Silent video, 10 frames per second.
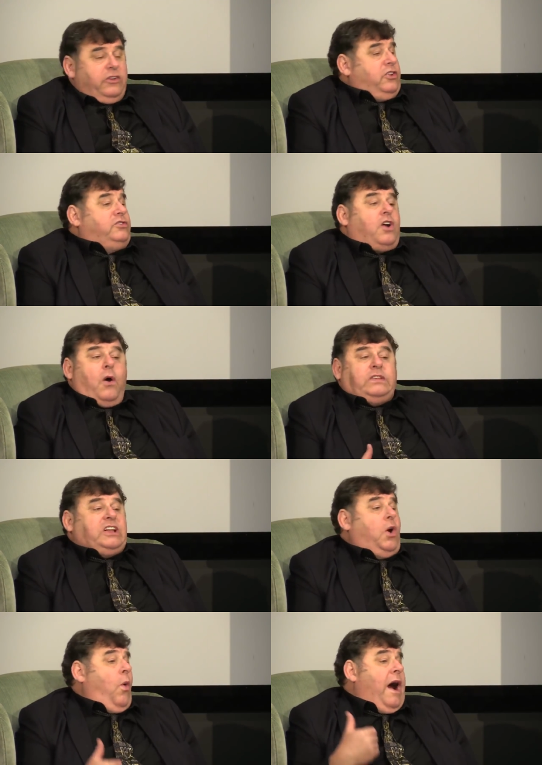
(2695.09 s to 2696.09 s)
she's going
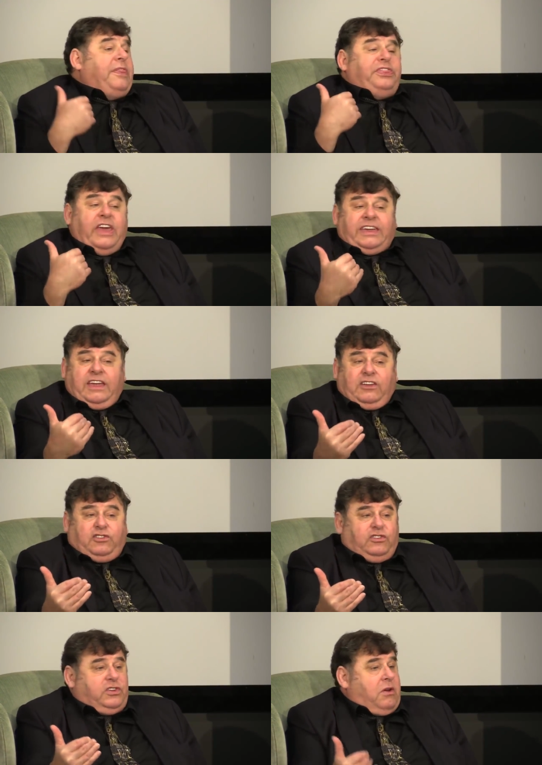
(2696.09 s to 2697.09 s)
to go on thinking
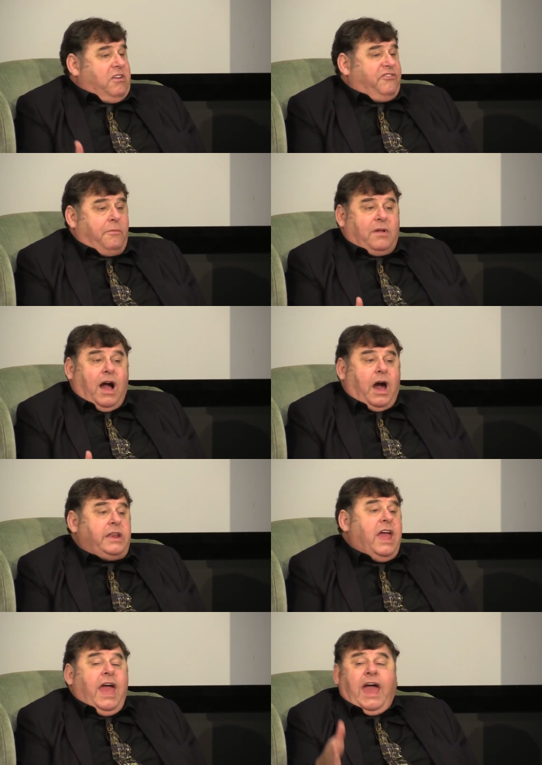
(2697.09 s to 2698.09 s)
she's hearing from
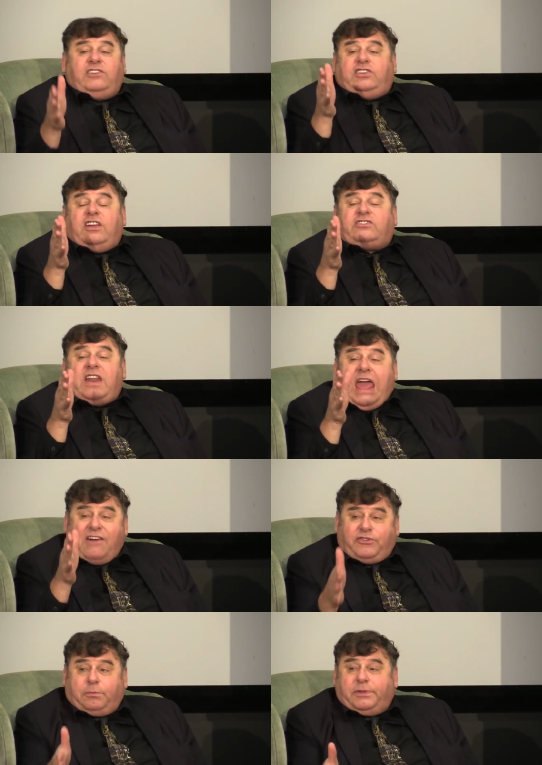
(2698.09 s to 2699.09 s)
God, and she is
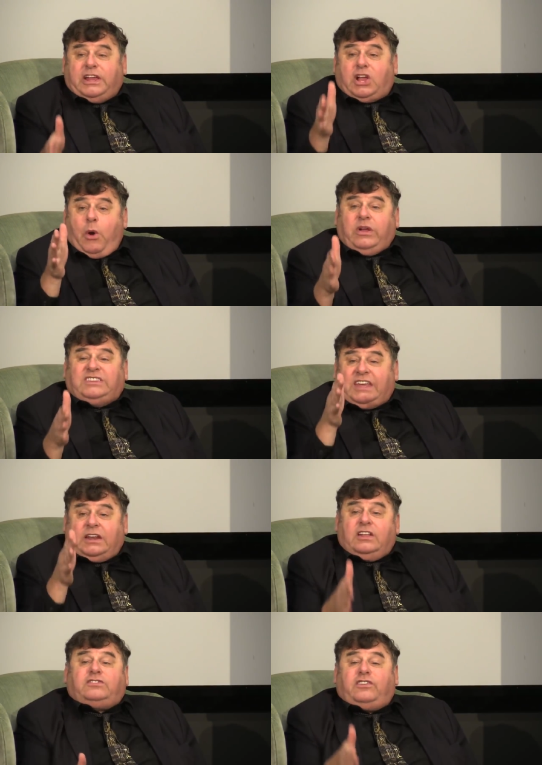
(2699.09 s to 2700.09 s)
inevitably going to
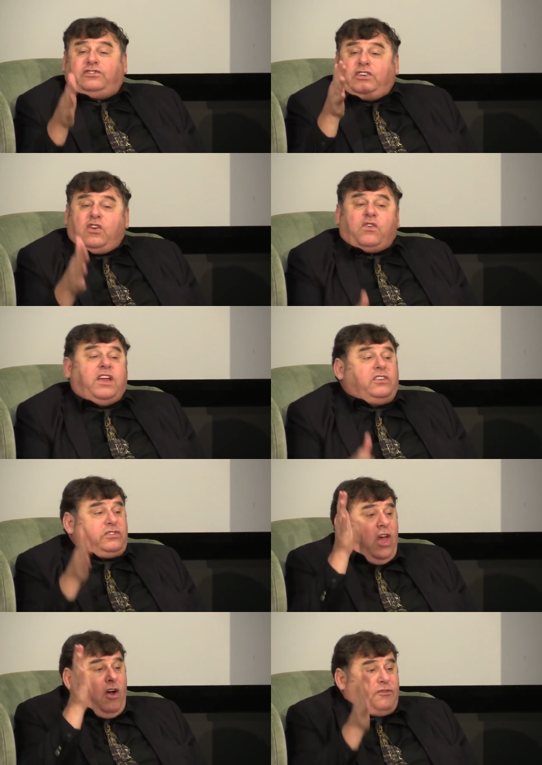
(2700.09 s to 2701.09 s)
get into
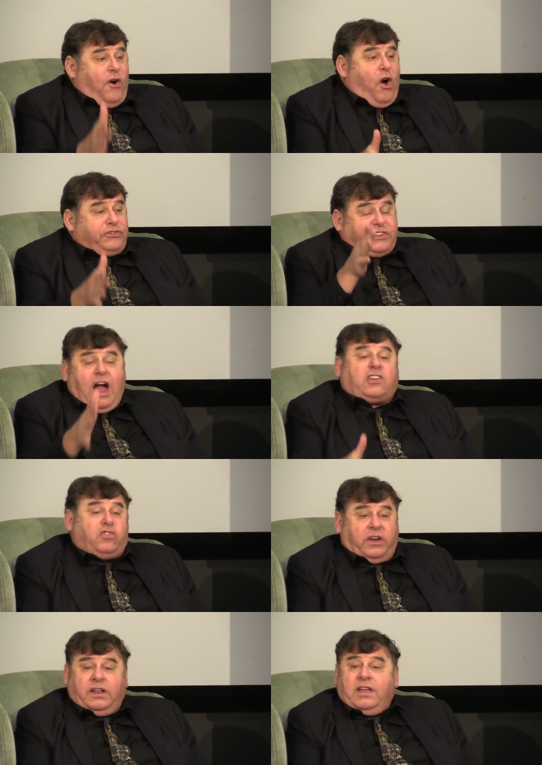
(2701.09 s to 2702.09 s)
serious false
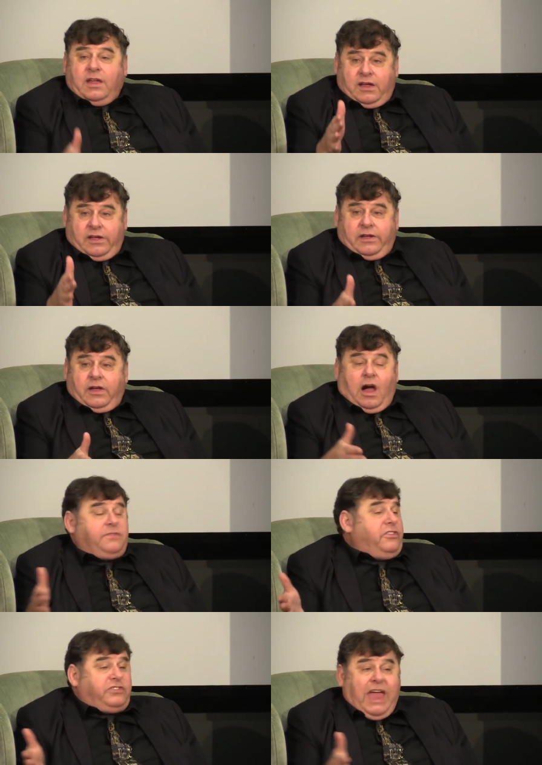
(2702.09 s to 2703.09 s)
doctrine.
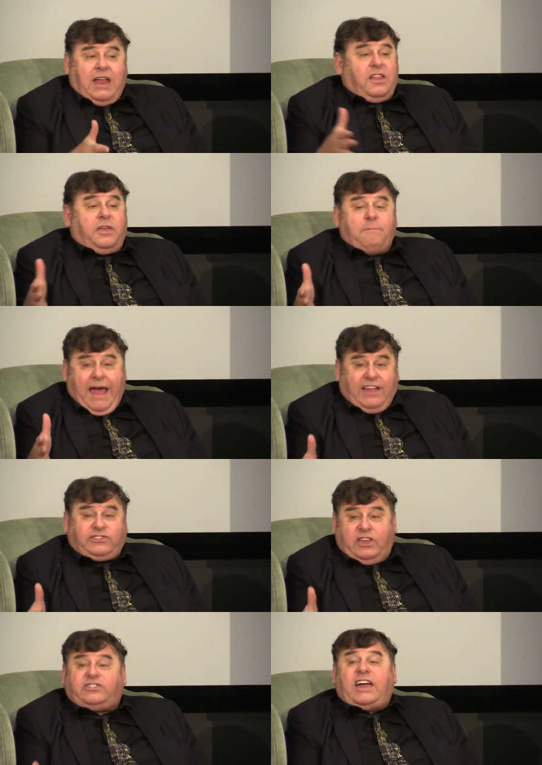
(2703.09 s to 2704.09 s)
Understand the
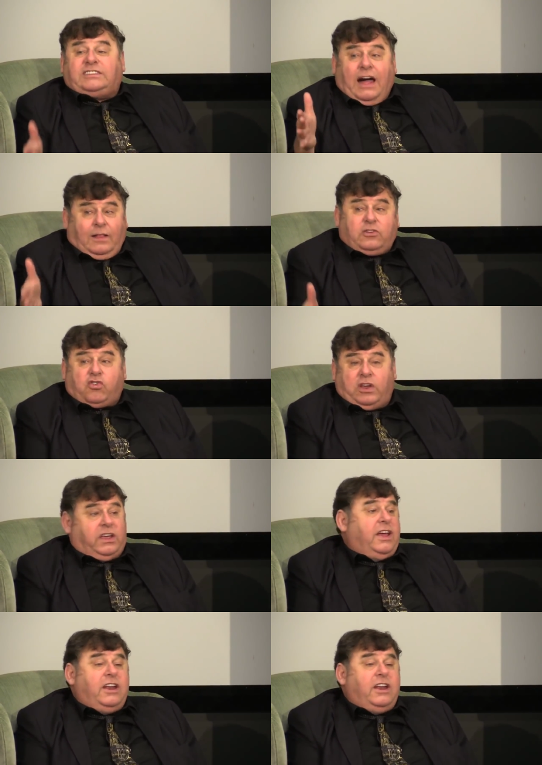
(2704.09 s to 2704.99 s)
Mass is idolatry,